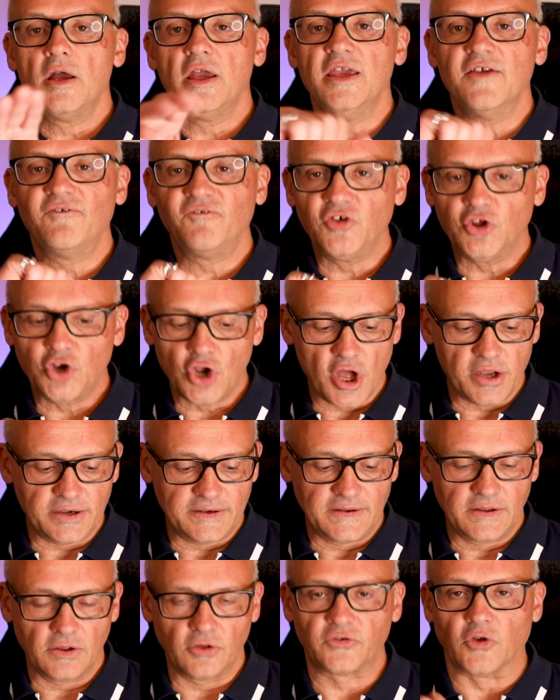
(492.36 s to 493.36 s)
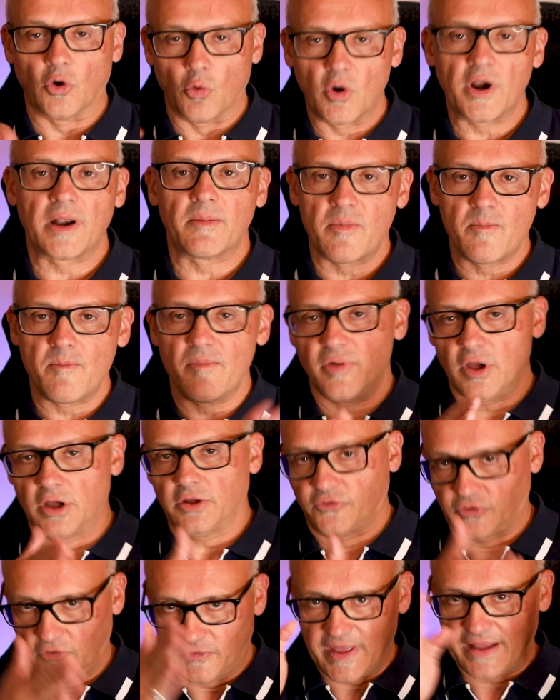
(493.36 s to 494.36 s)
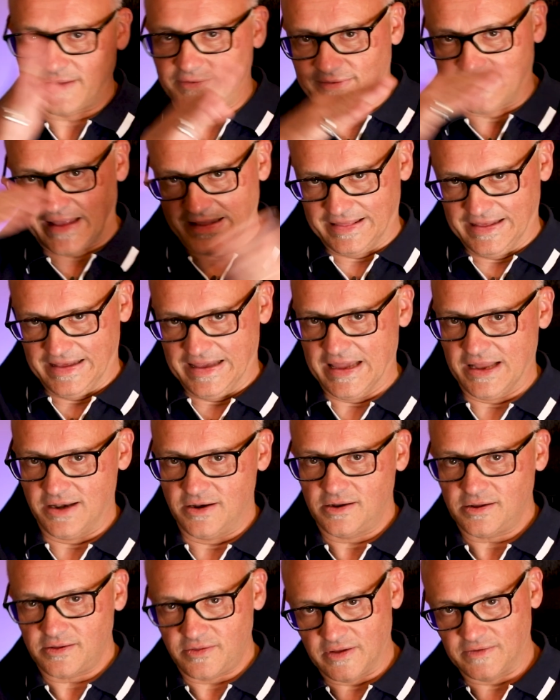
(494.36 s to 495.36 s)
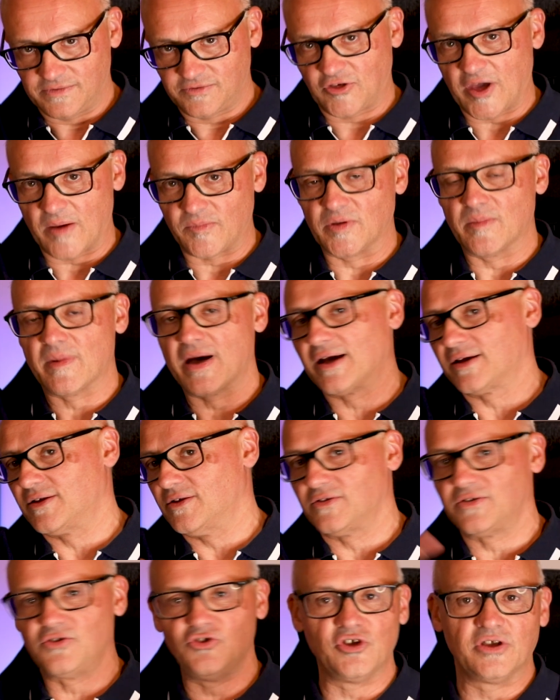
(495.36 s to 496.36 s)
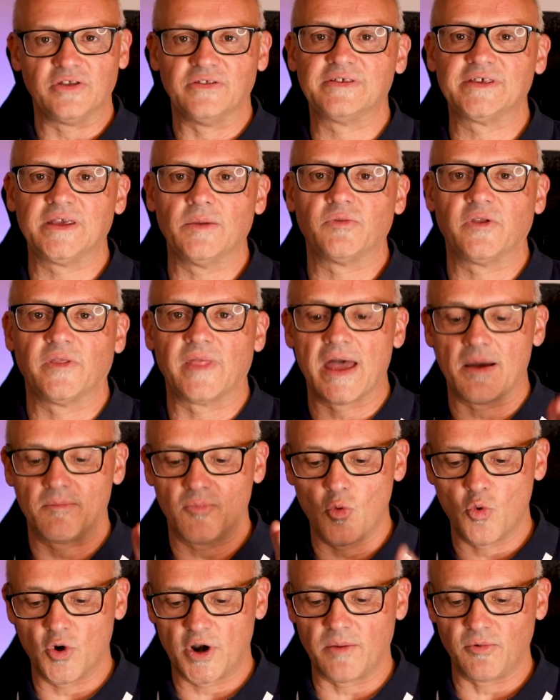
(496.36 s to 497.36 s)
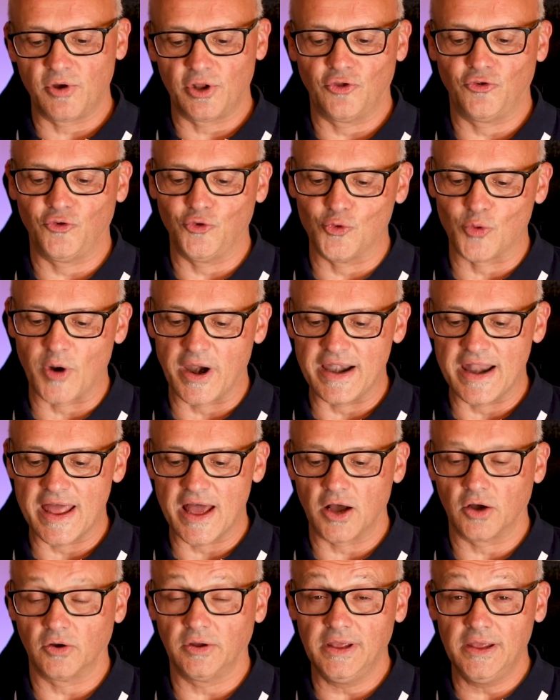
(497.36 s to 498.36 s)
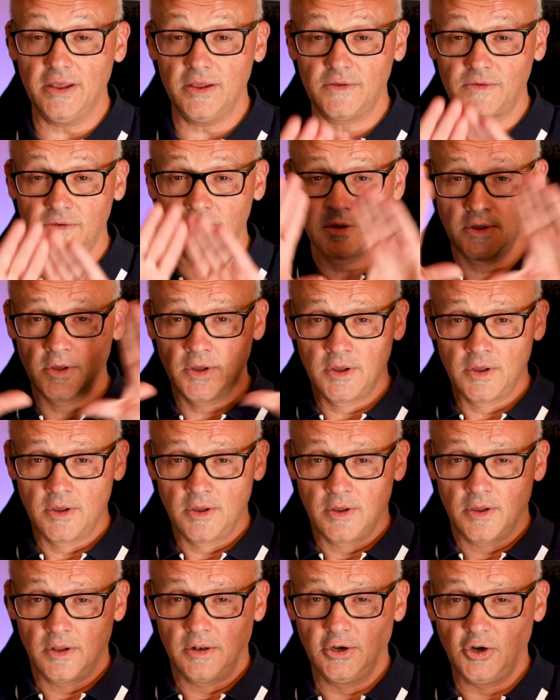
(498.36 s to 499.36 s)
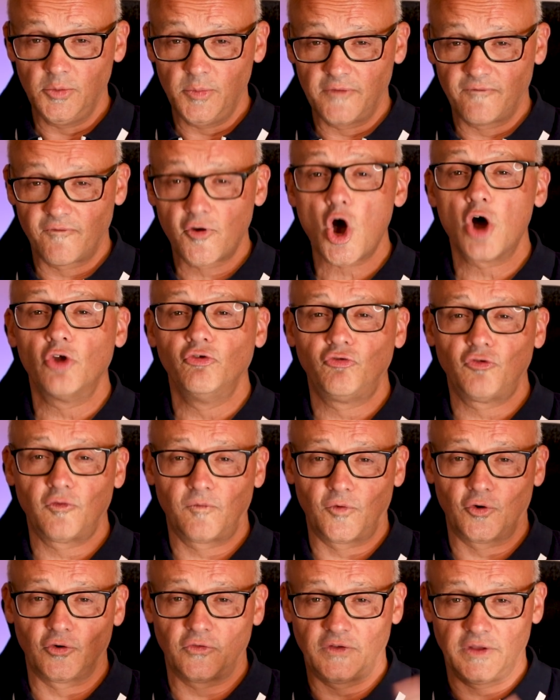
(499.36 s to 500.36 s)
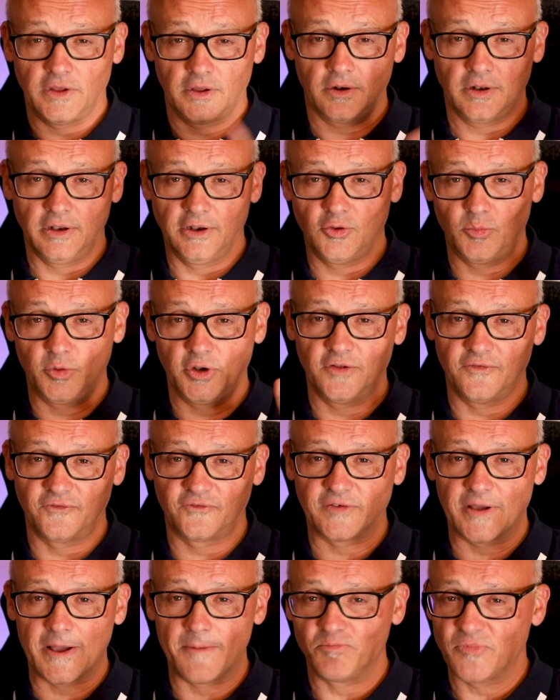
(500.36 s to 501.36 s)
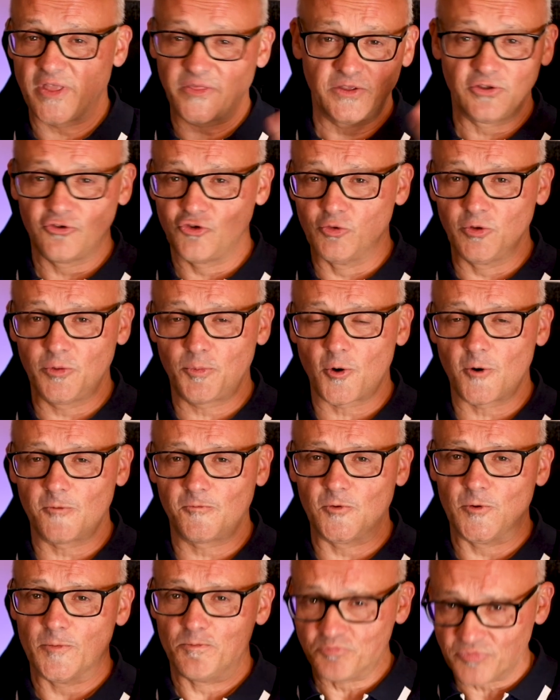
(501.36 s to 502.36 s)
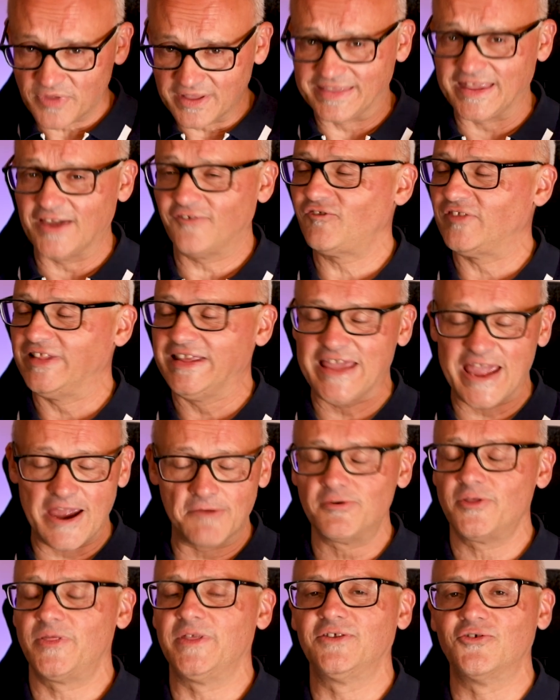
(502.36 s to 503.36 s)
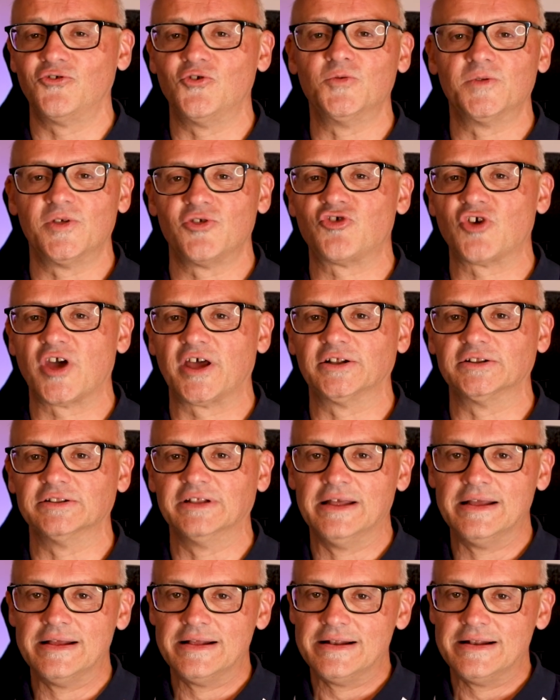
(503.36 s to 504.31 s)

If you're not, so that's at the end, there's chapter markers, you can skip to that, but what I'm gonna do right now is a little bit of controversy, a little bit of nothing to do with perfume, definitely everything to do with the channel.